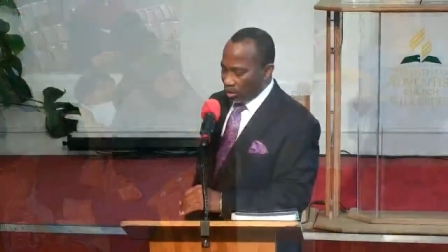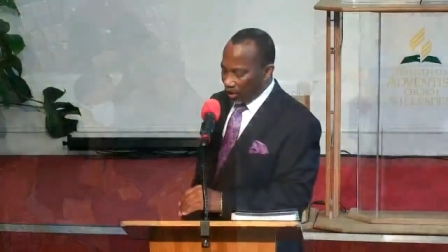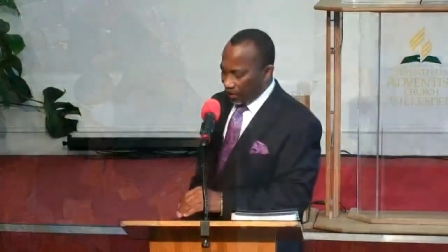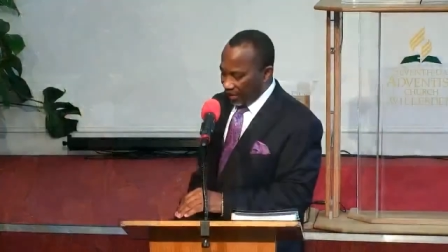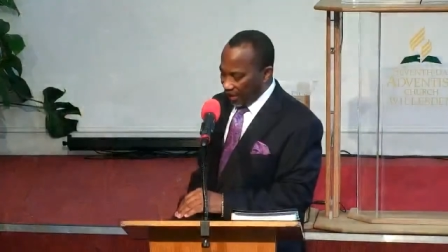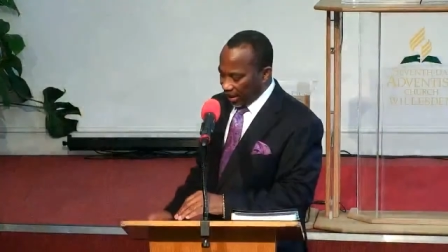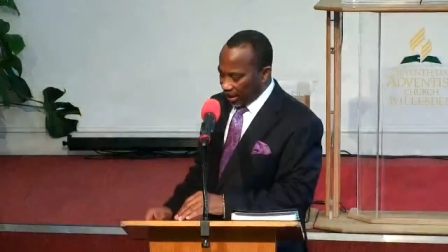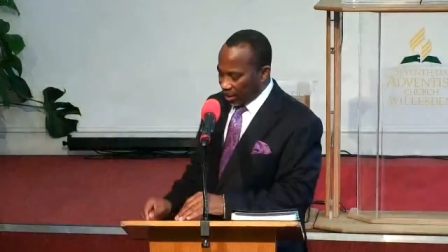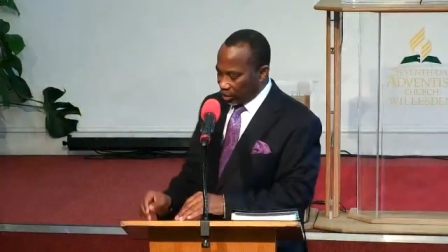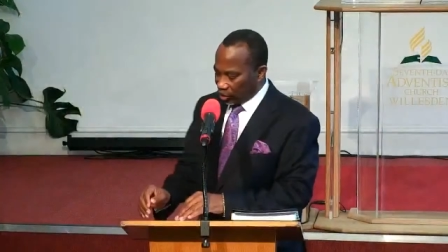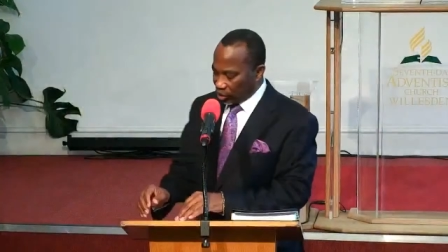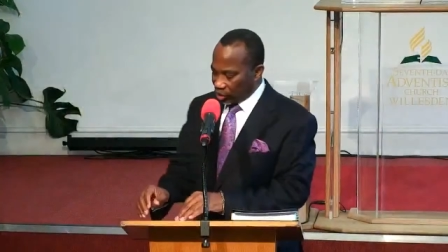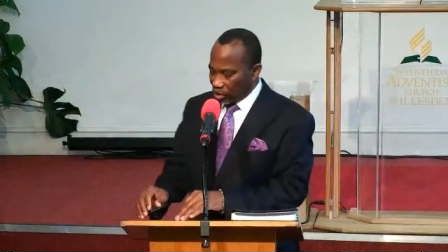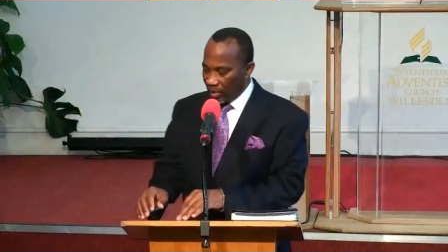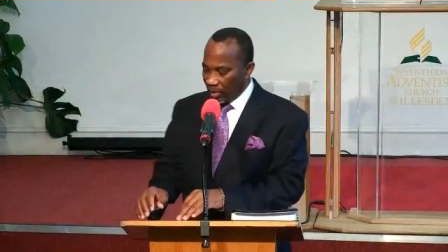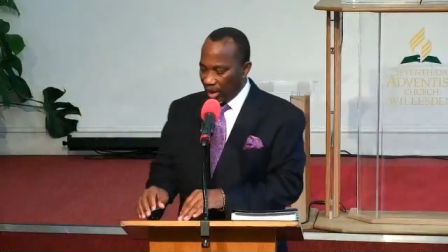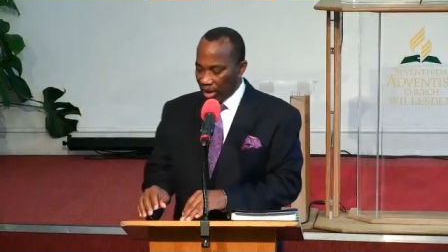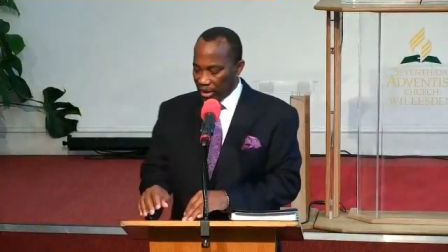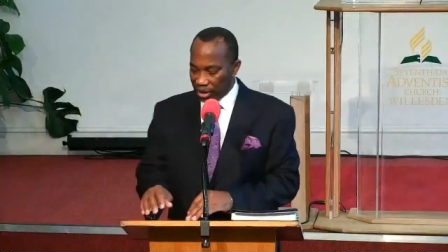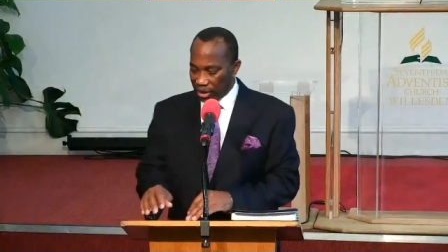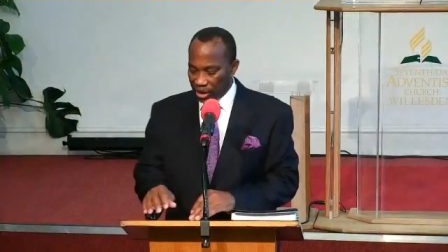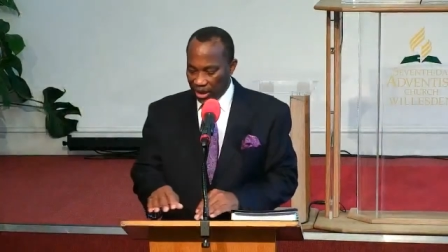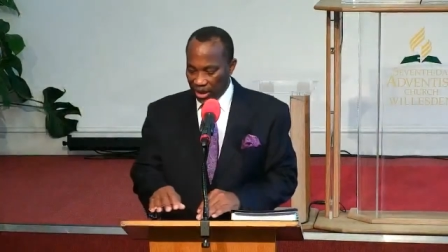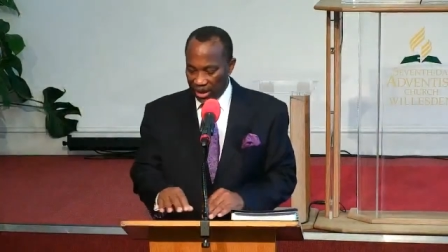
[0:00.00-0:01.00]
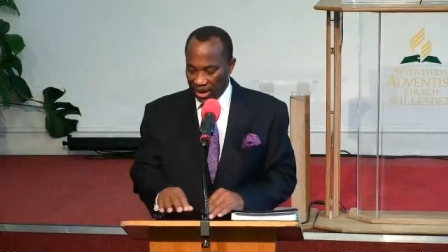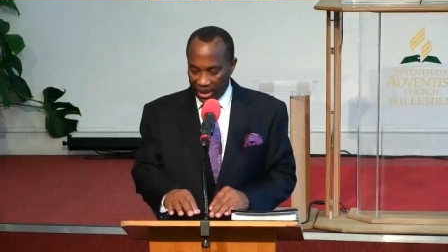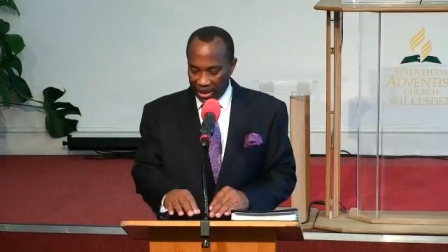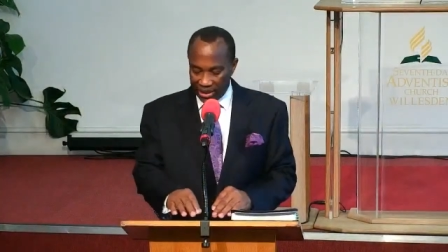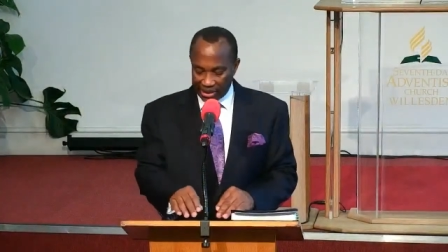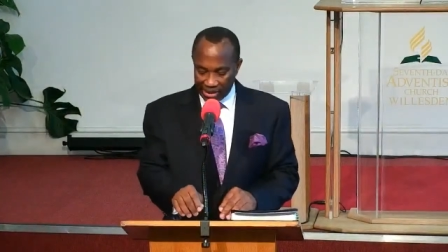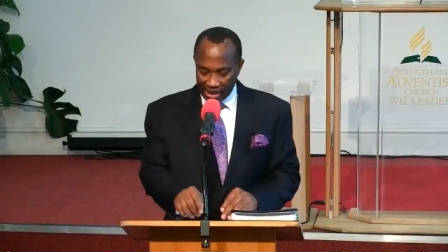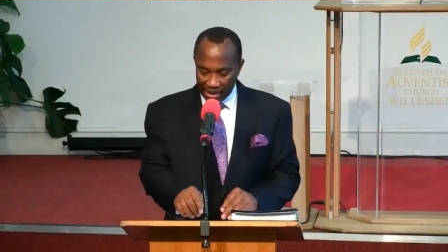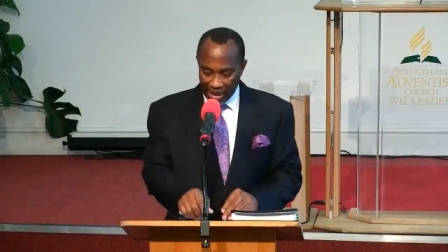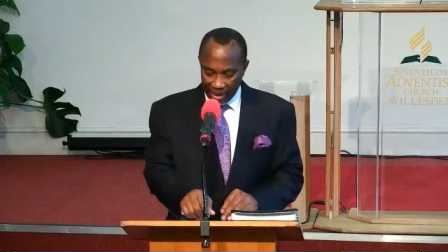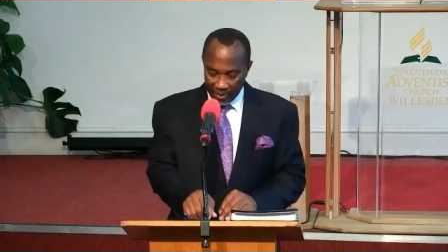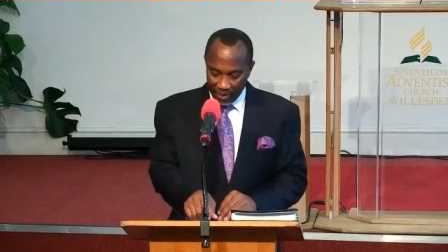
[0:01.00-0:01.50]
Thank you so much. It
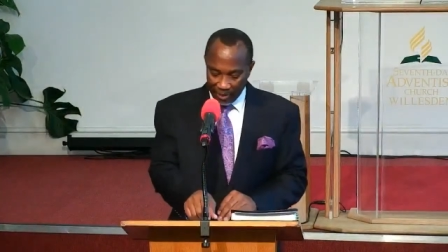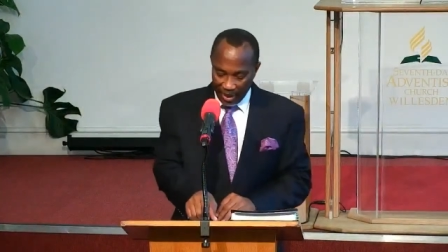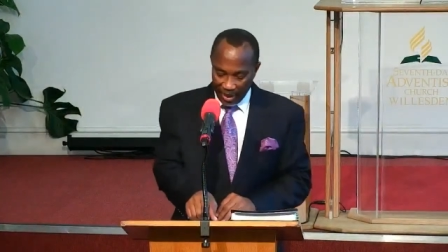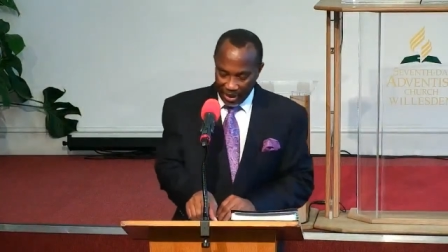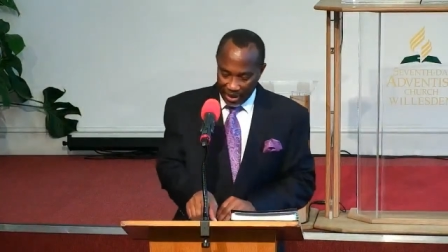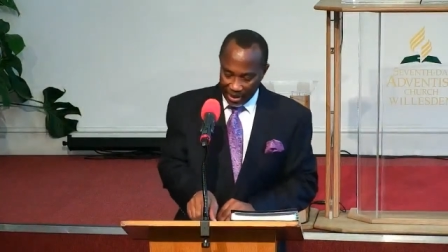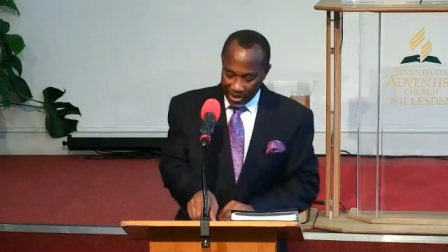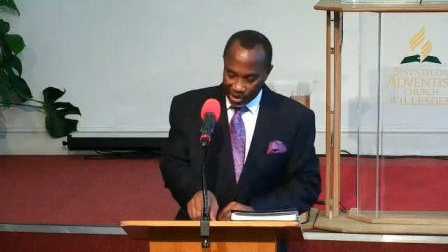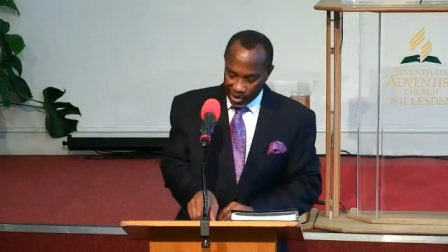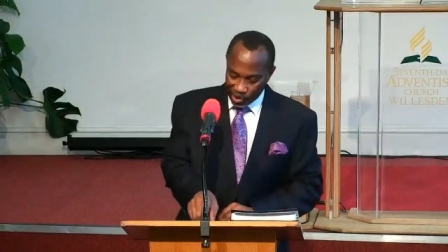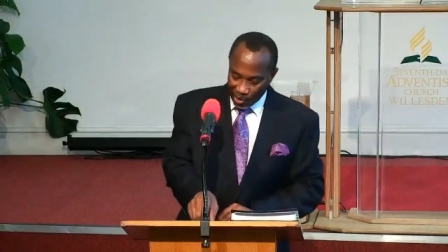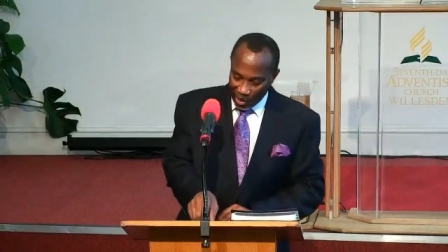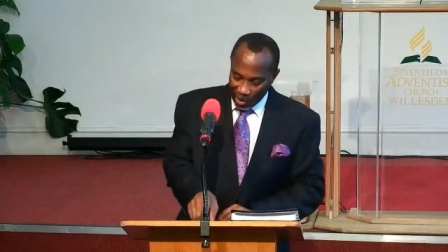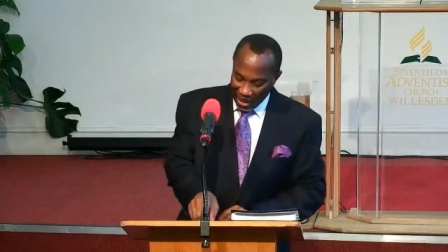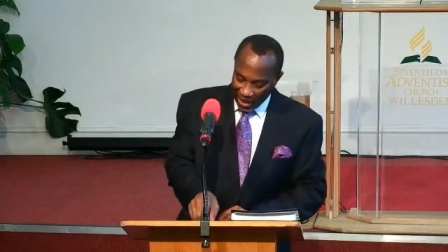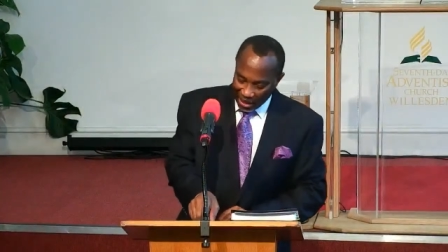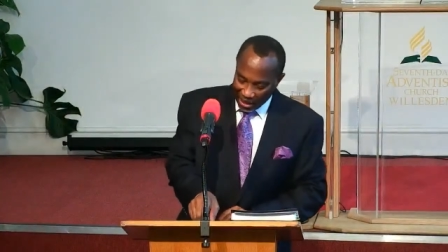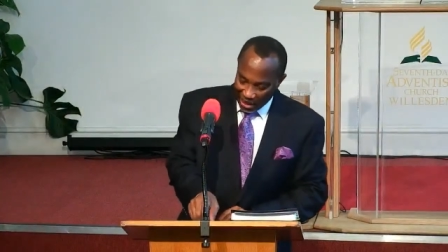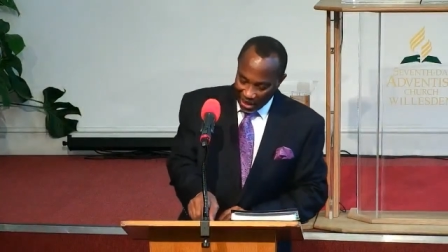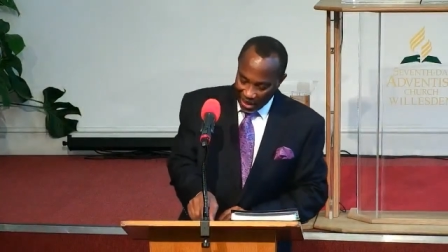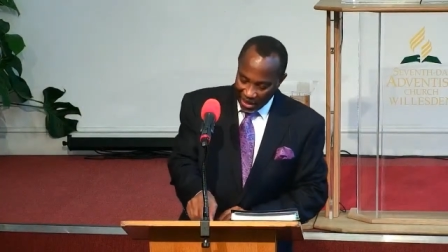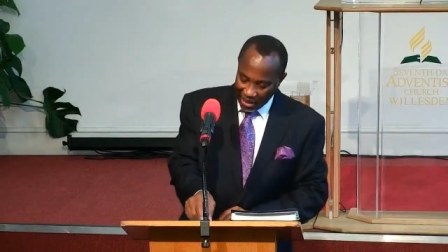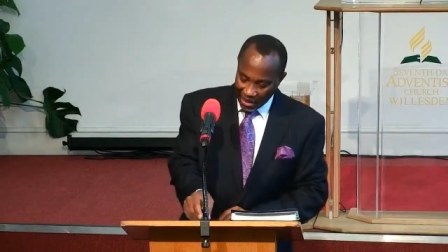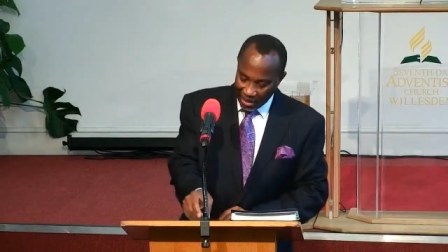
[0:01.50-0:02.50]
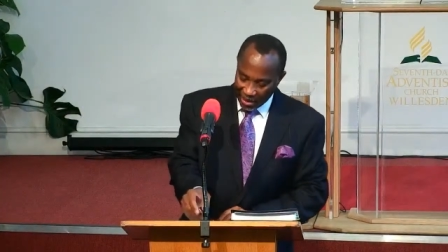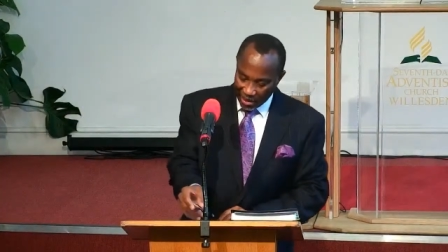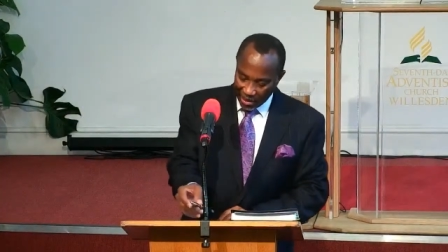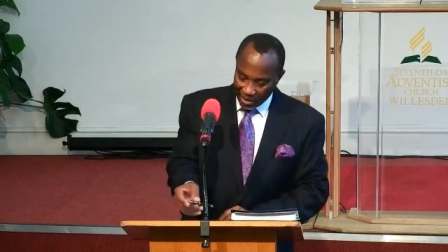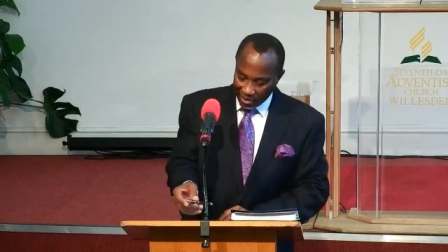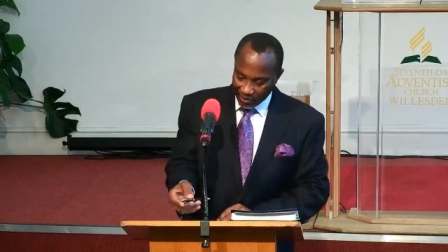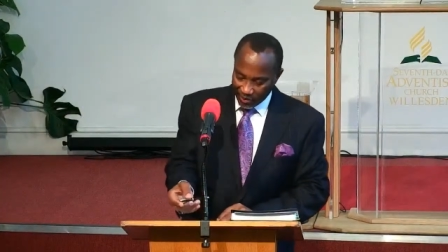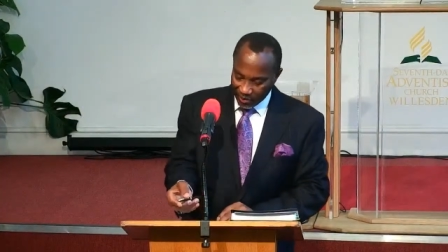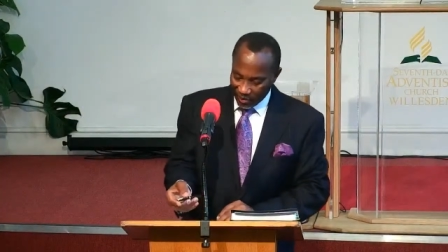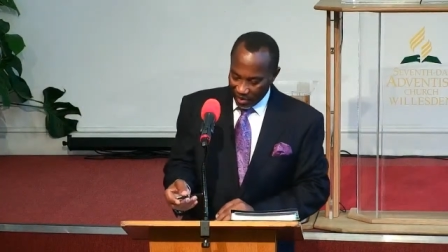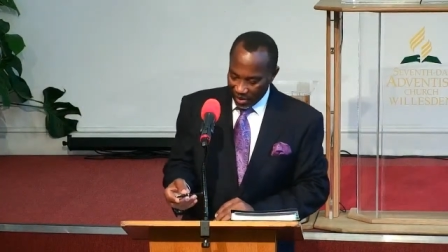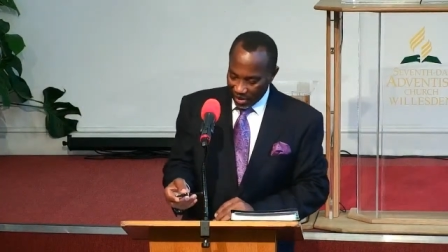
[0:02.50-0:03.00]
is quite clear